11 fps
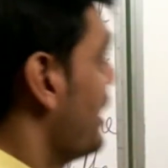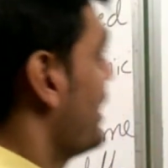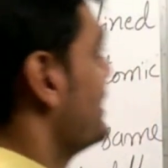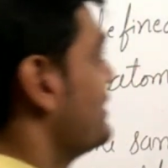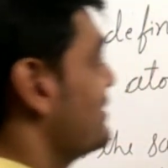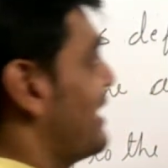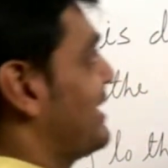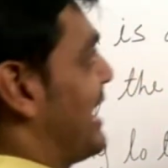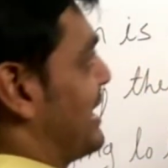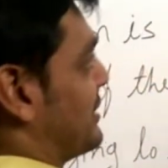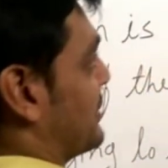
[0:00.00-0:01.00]
in an
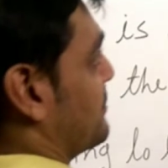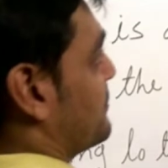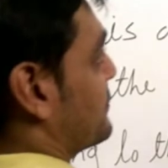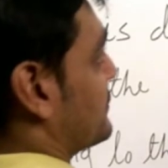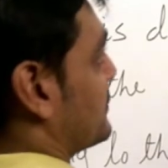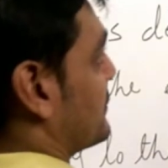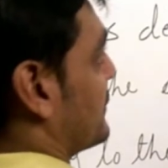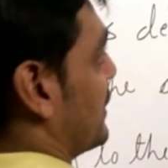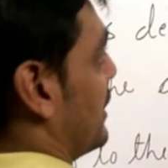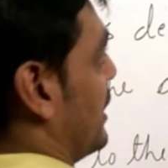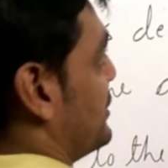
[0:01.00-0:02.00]
atom
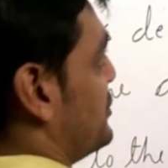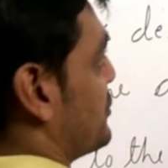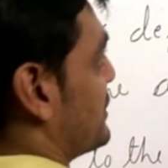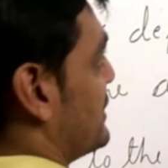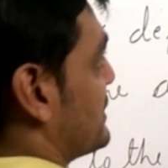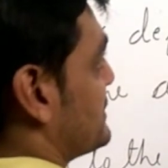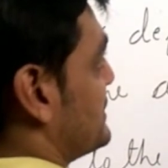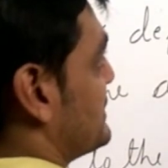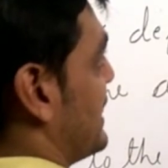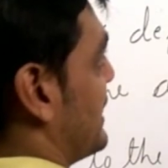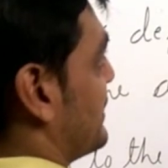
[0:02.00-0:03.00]
a nucleus is
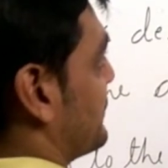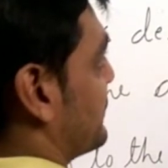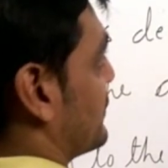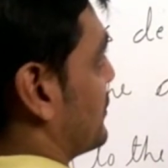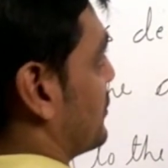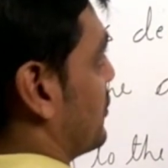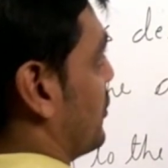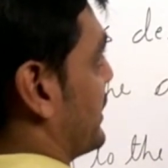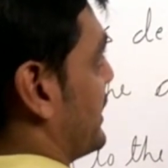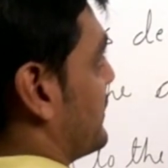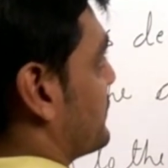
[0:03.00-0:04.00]
there.
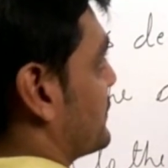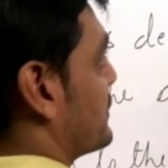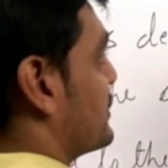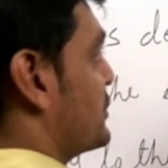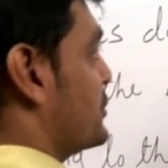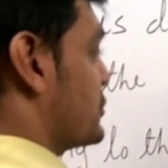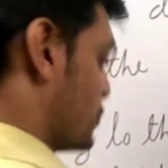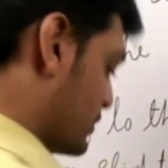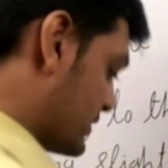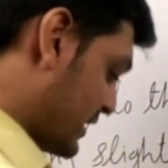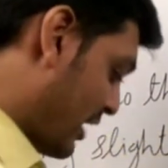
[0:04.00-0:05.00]
Okay, so
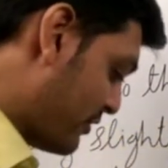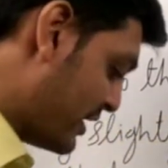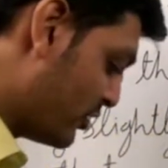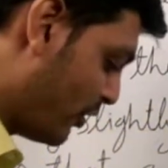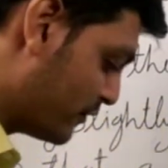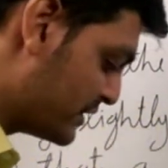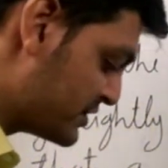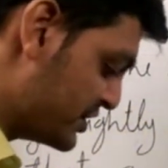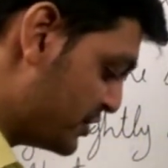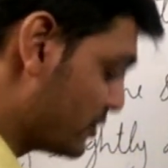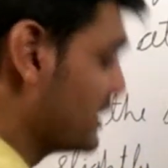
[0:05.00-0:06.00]
surrounding of this
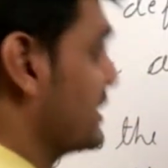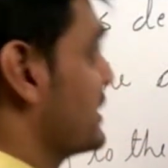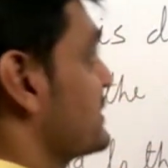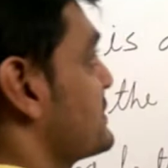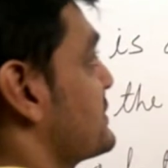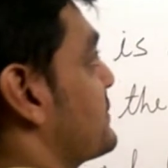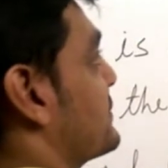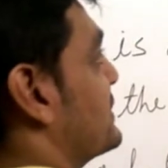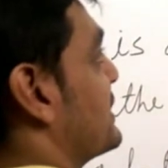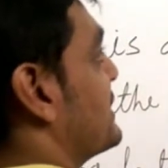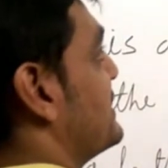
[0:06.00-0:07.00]
nucleus,
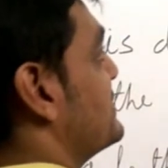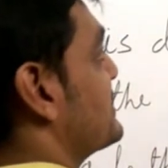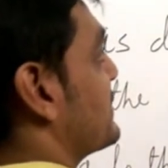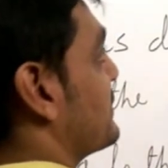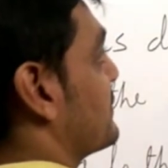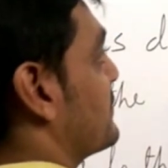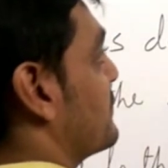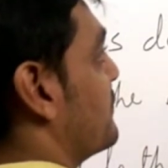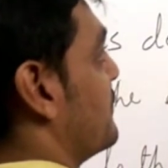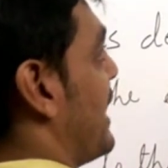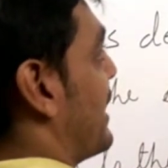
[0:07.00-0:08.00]
the region
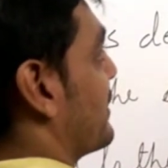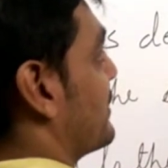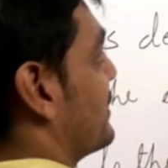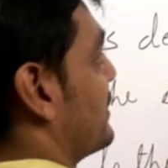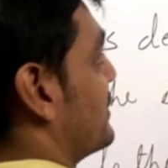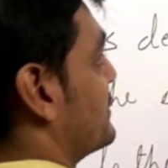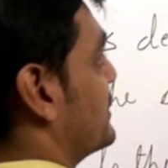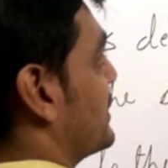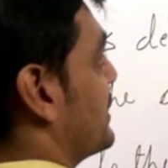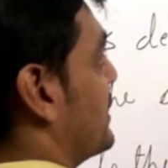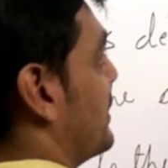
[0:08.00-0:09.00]
where
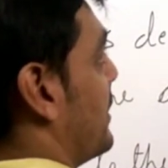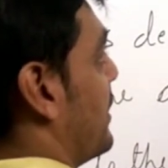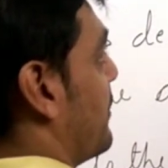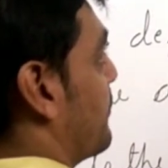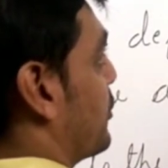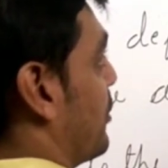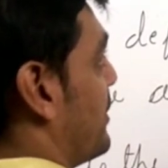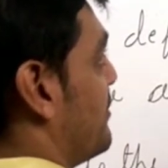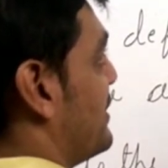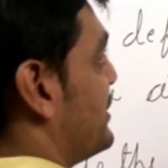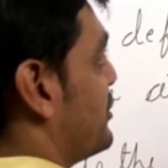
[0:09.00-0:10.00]
the
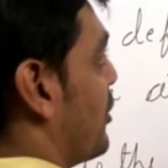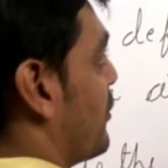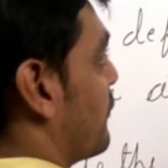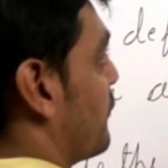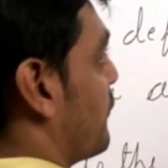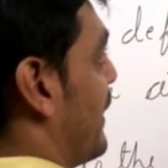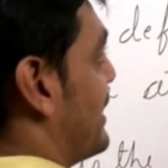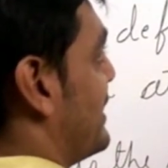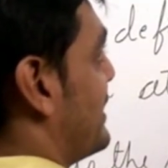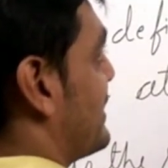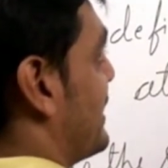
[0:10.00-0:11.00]
probability of
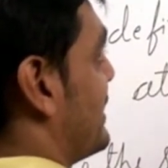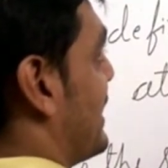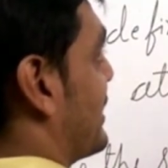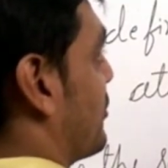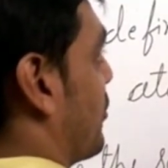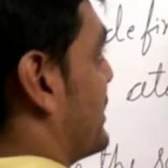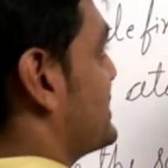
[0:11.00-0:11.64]
finding an electron